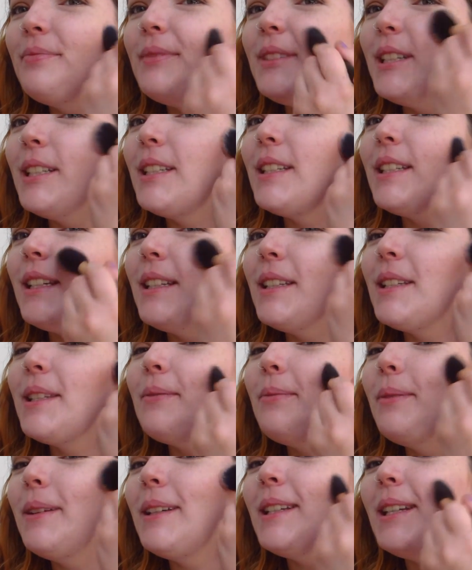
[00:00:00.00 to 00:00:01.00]
just in
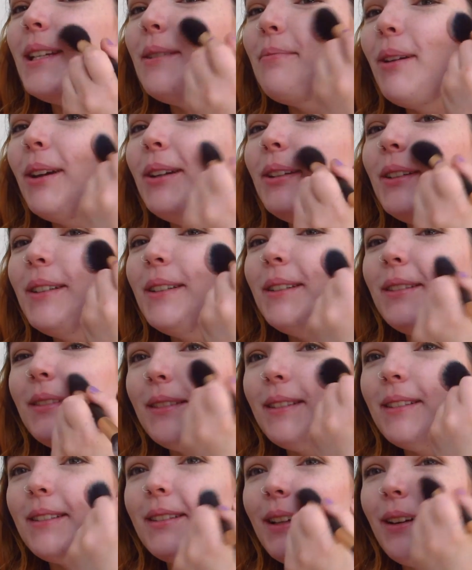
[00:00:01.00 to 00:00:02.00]
swishing
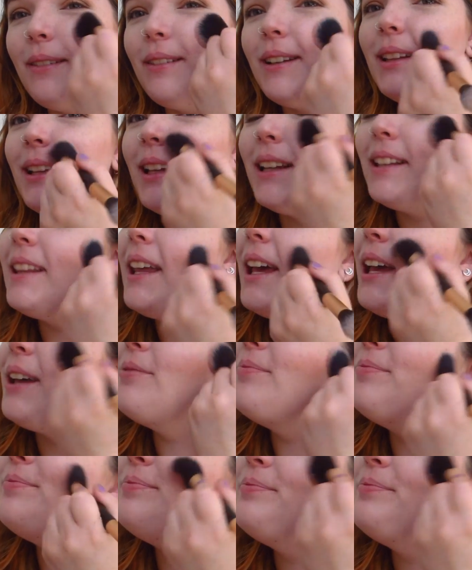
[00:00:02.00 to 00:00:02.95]
motions going like that.